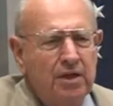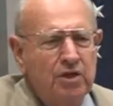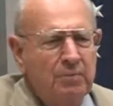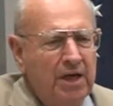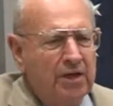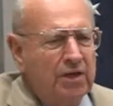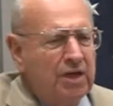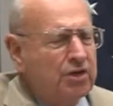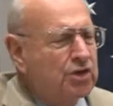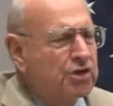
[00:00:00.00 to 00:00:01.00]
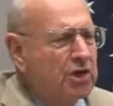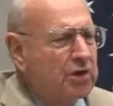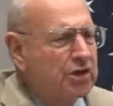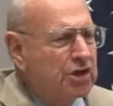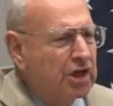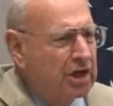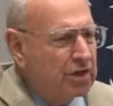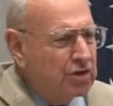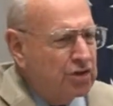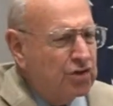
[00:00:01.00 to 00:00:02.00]
to make the necessary
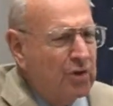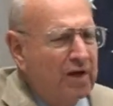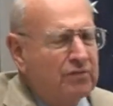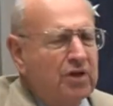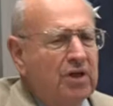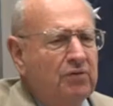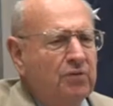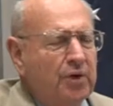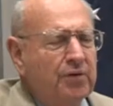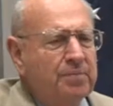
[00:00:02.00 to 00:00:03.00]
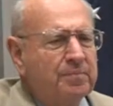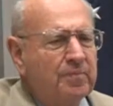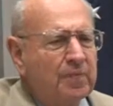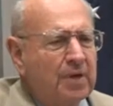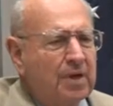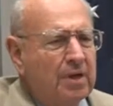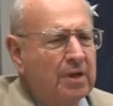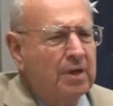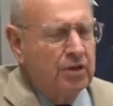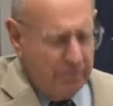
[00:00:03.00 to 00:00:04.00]
changes you have to live with
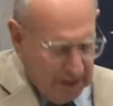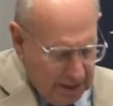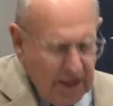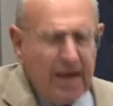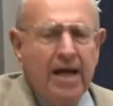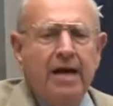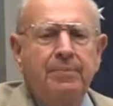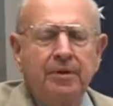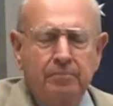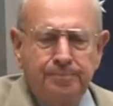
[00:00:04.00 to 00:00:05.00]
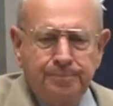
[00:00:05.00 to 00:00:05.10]
to make that happen?